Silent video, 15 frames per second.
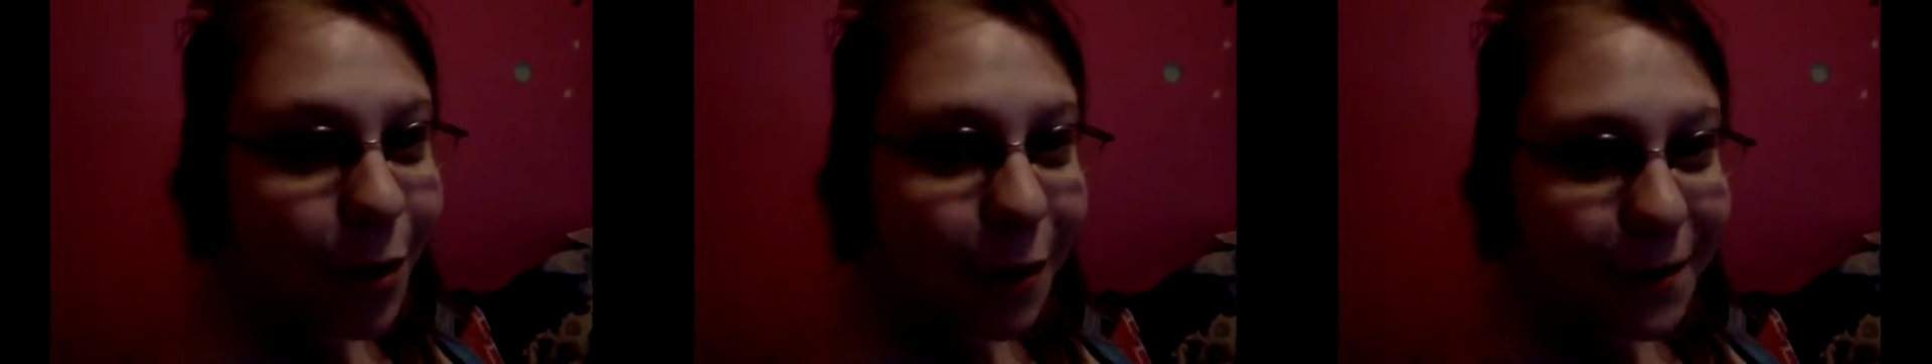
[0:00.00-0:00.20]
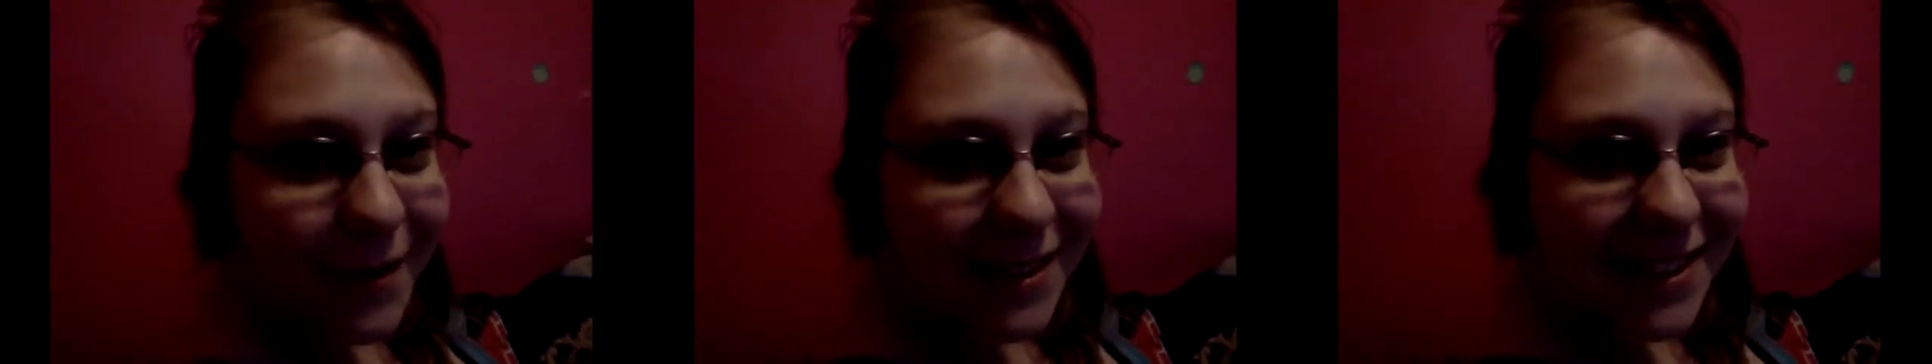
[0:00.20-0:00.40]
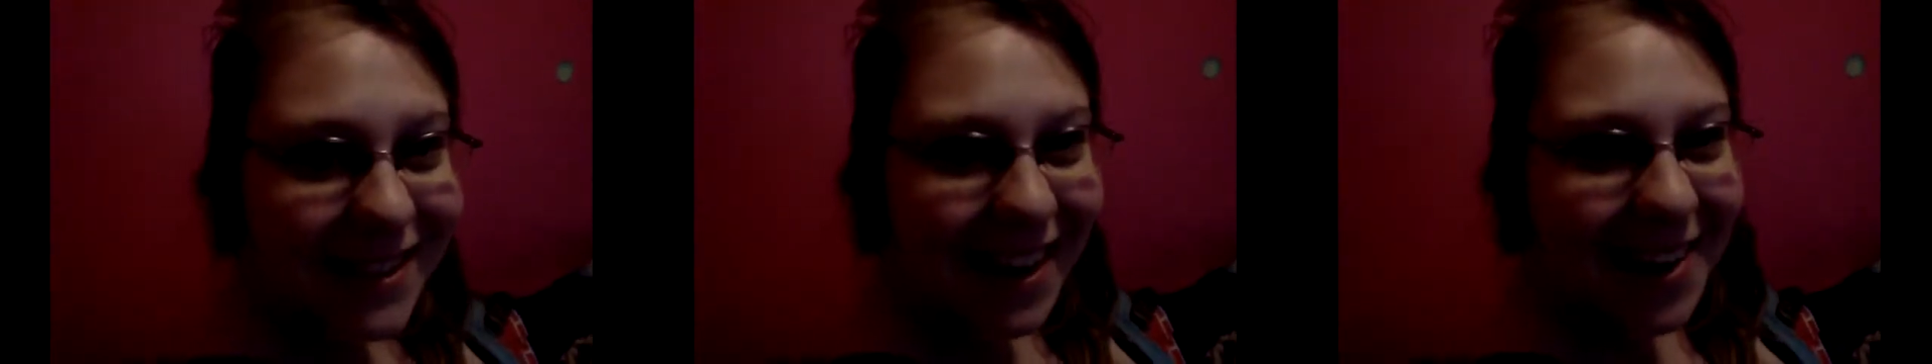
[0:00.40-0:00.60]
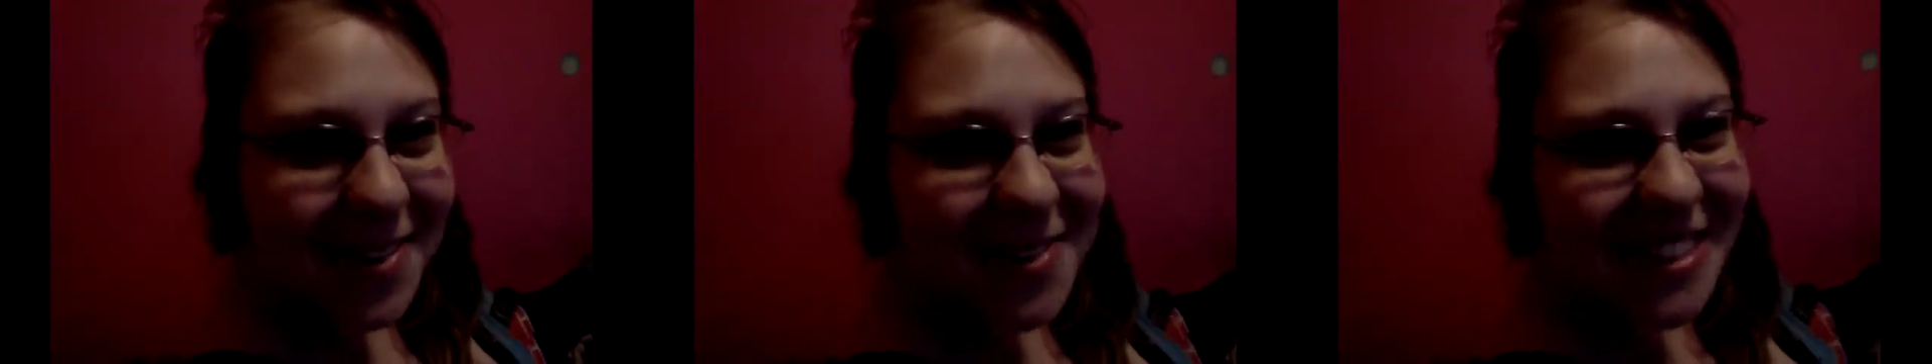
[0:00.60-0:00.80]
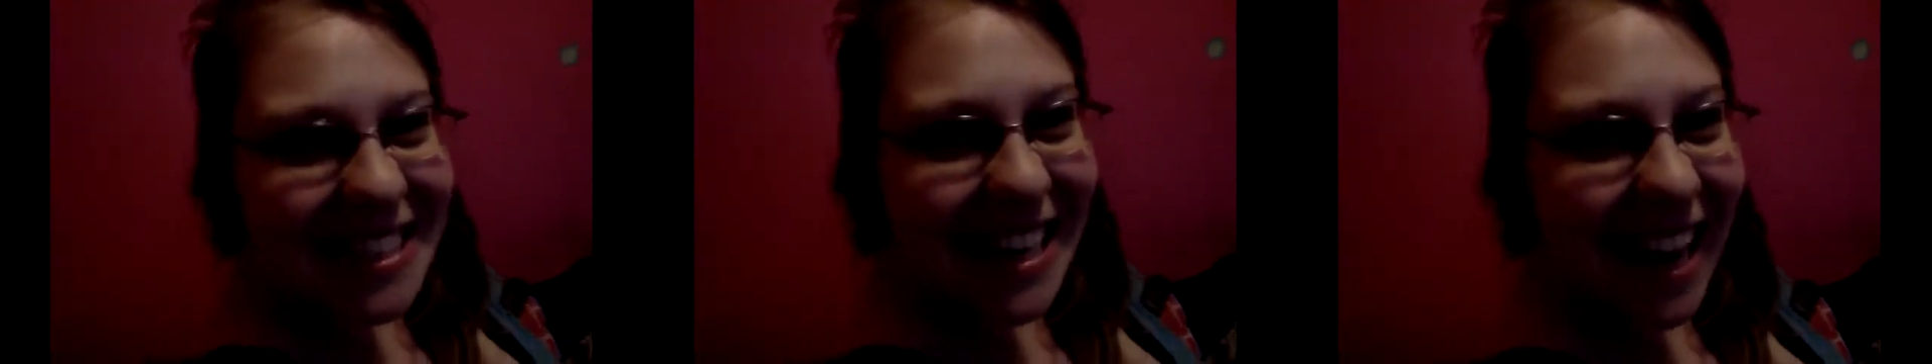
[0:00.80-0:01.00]
the Griffins
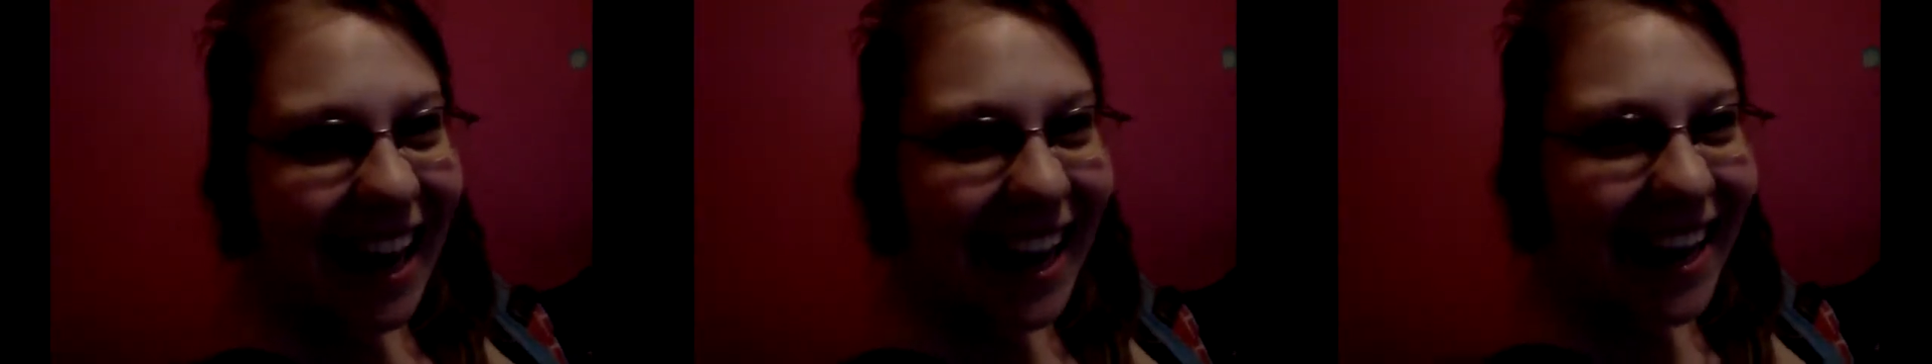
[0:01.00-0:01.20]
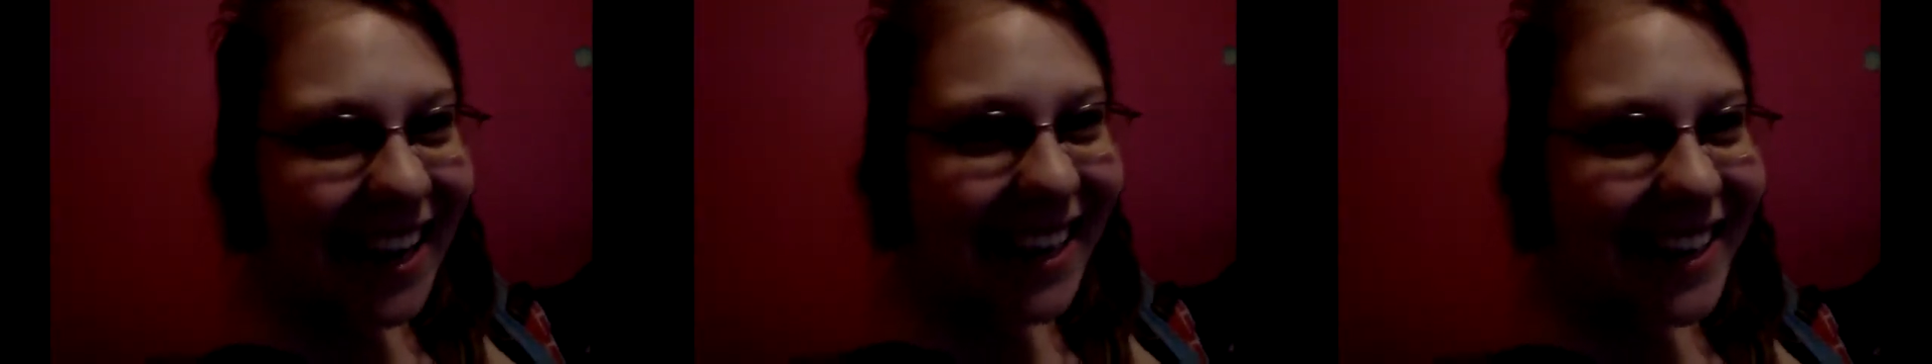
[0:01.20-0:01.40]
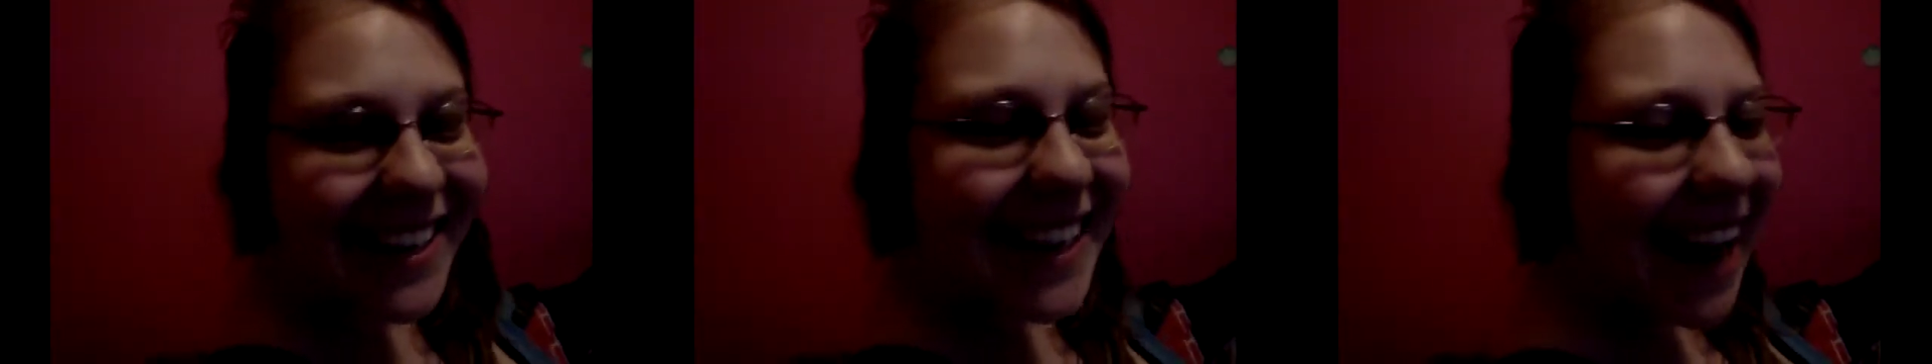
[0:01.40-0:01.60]
game tonight.